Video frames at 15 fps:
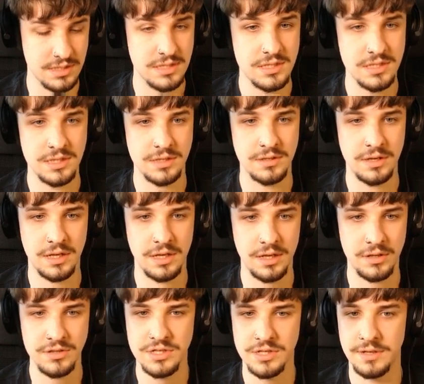
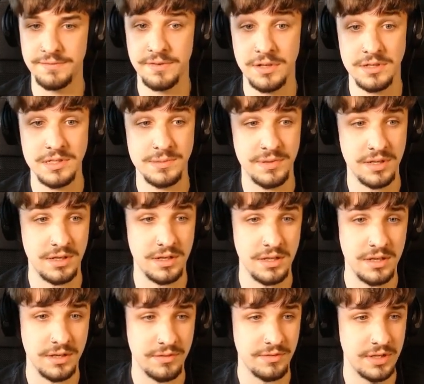until I find something that I
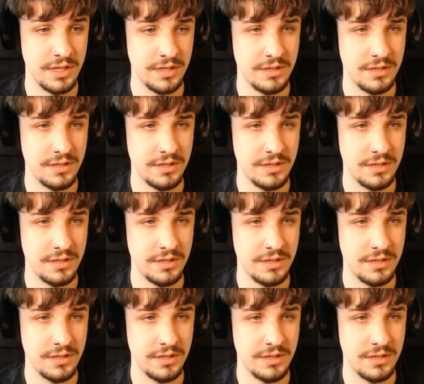like, really.